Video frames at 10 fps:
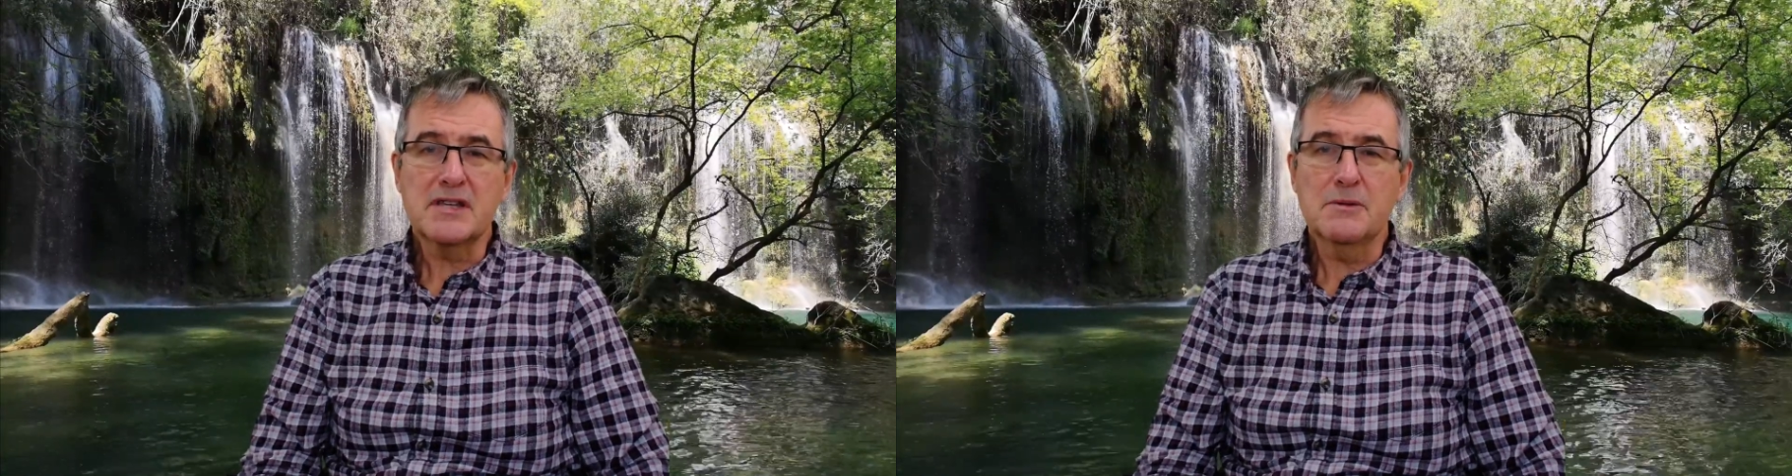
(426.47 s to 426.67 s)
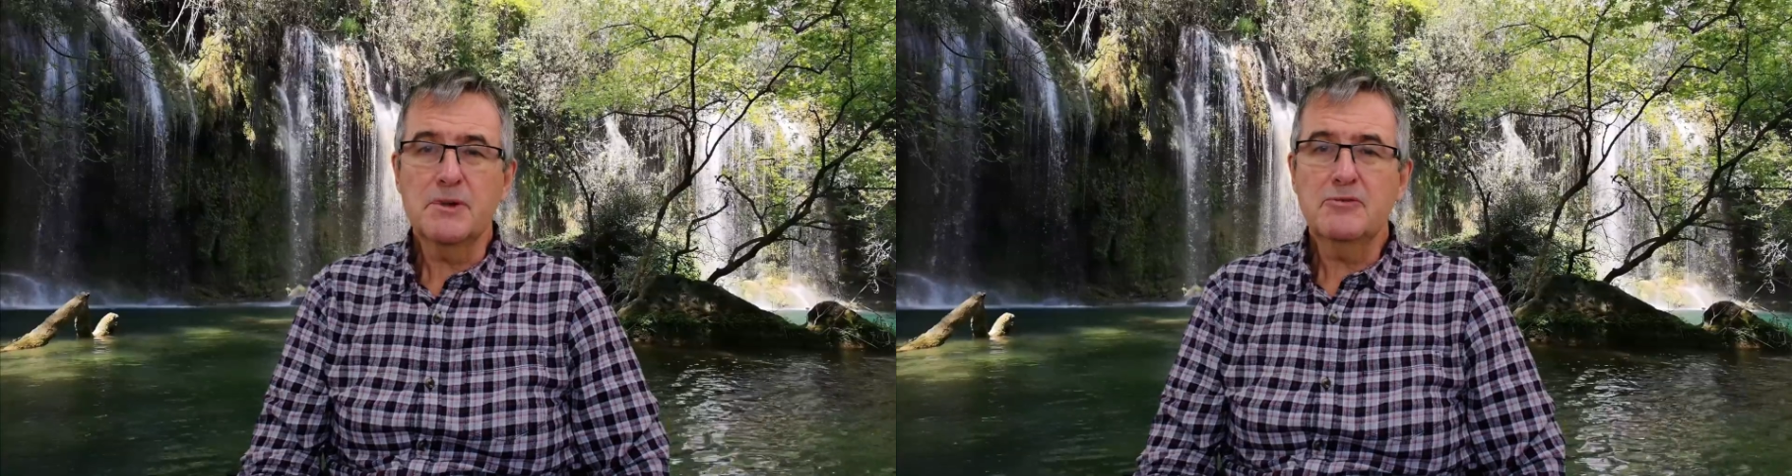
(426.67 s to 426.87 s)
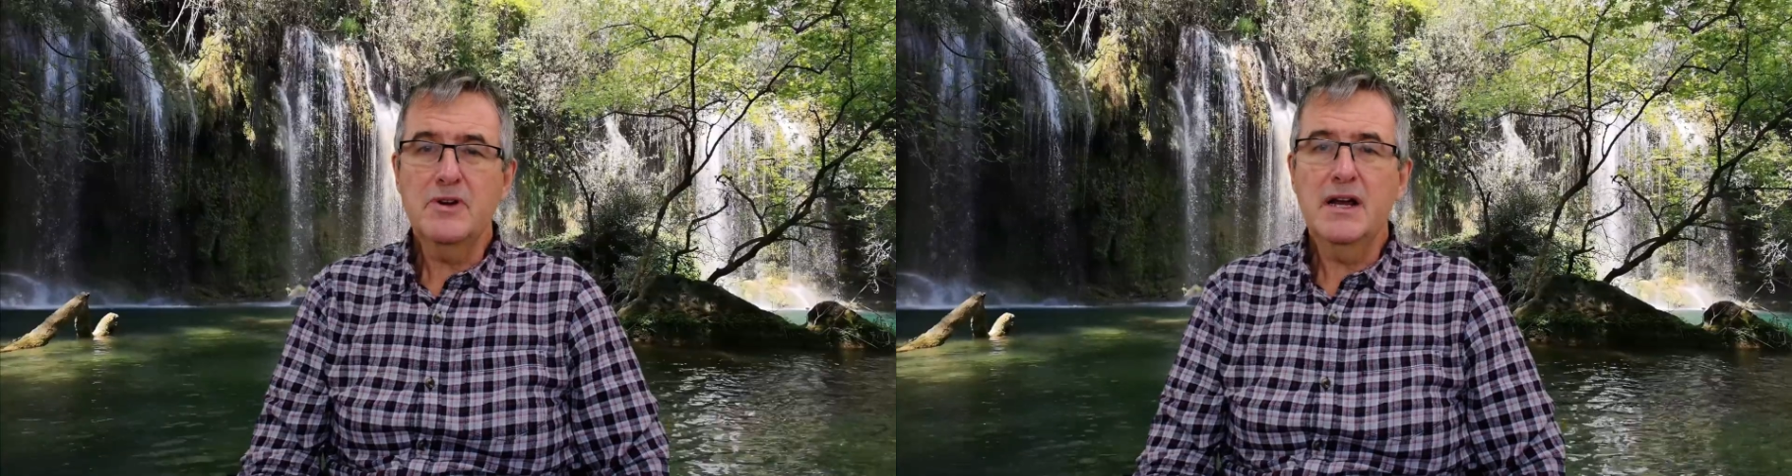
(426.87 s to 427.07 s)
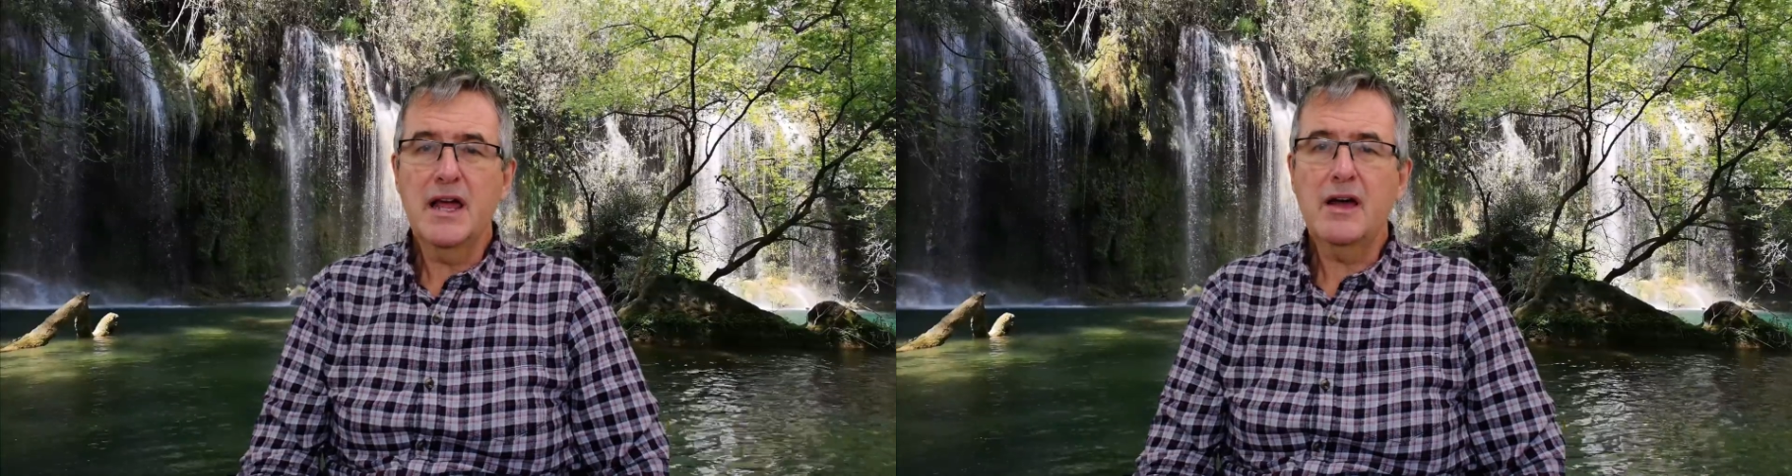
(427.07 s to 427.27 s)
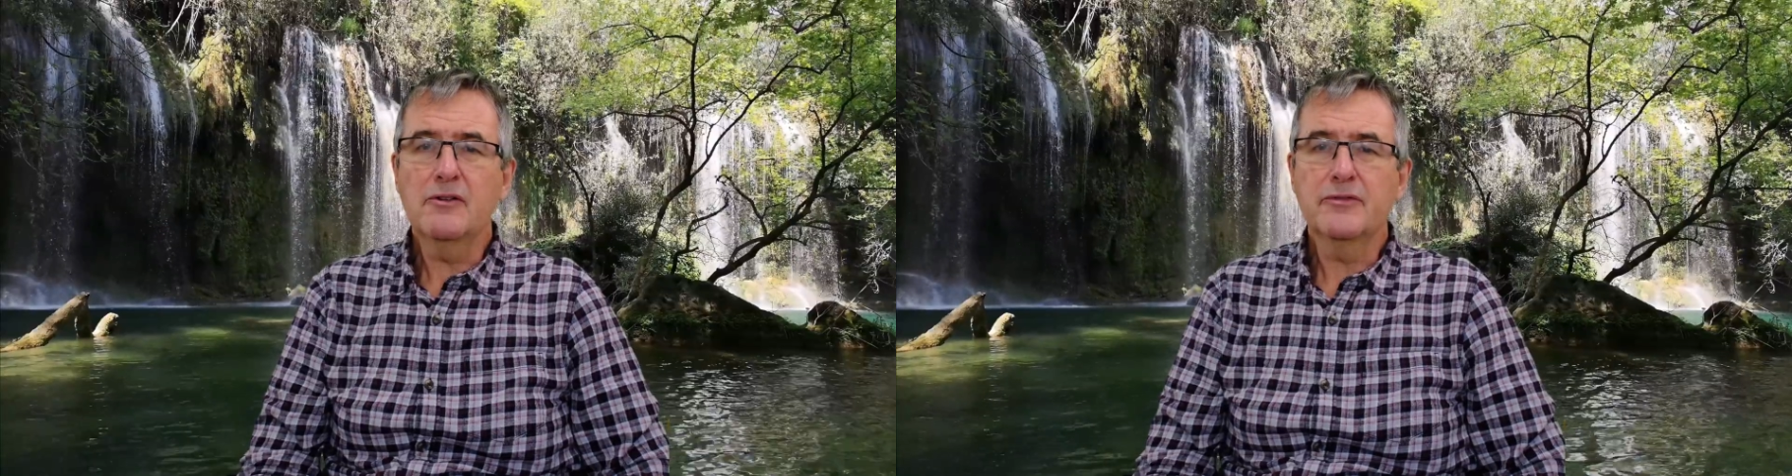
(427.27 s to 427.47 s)
that would be really
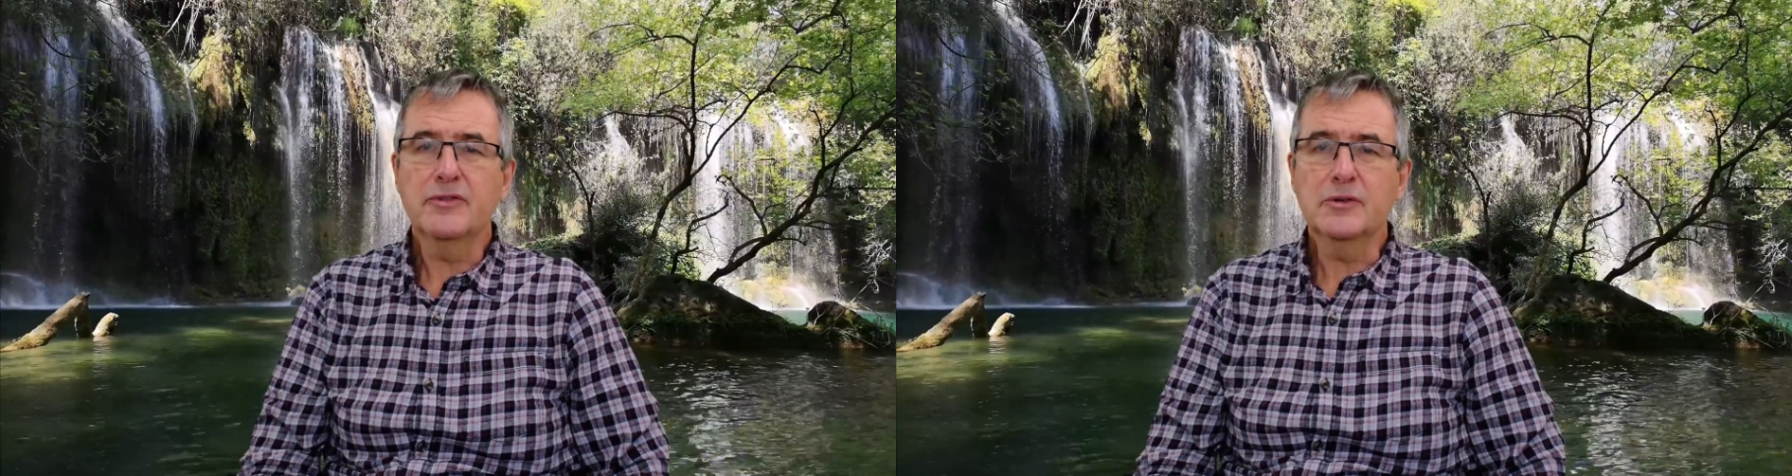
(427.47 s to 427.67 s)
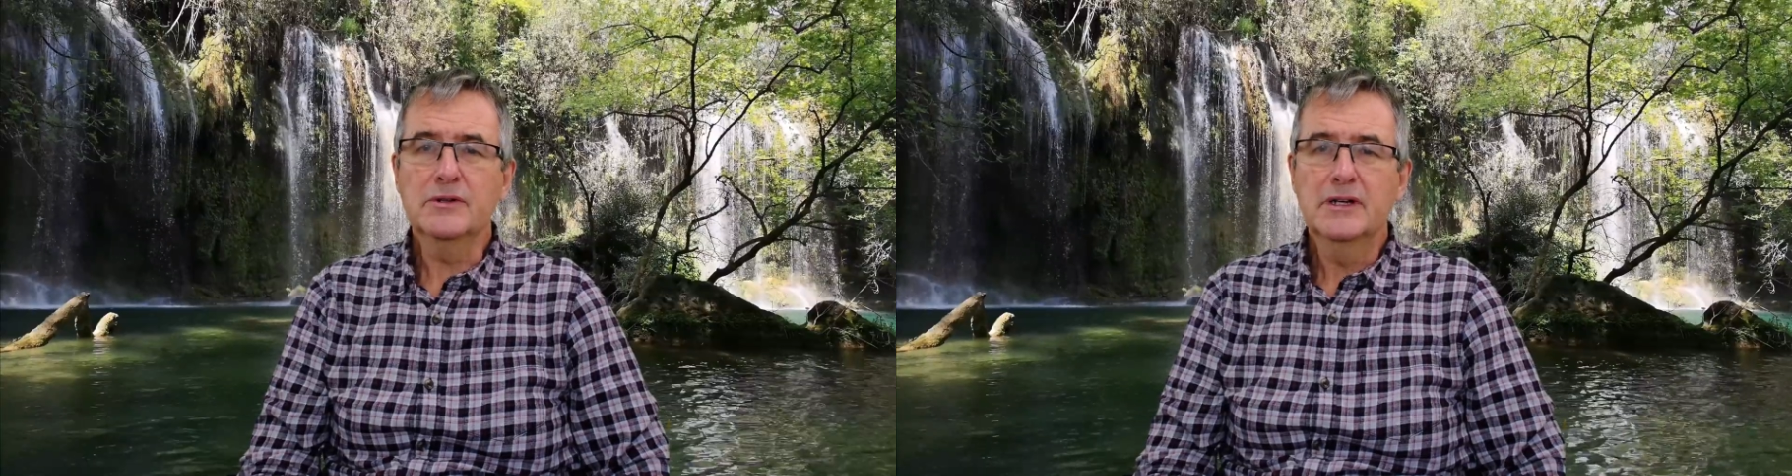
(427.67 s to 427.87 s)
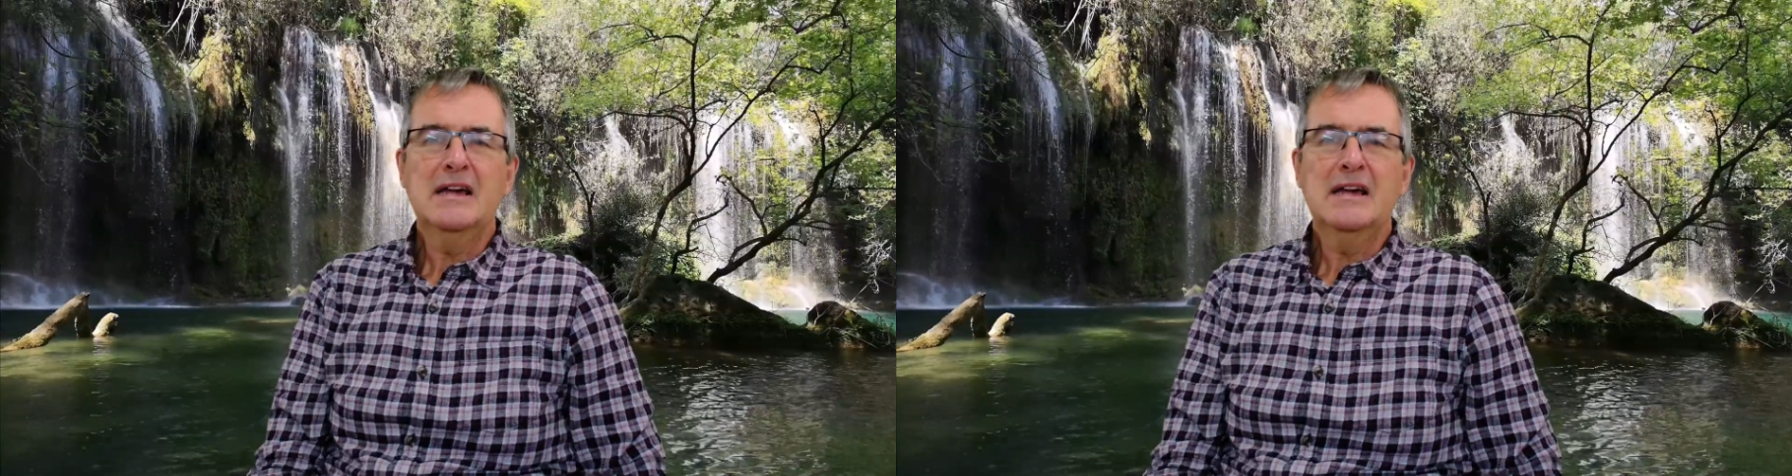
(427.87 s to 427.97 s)
helpful.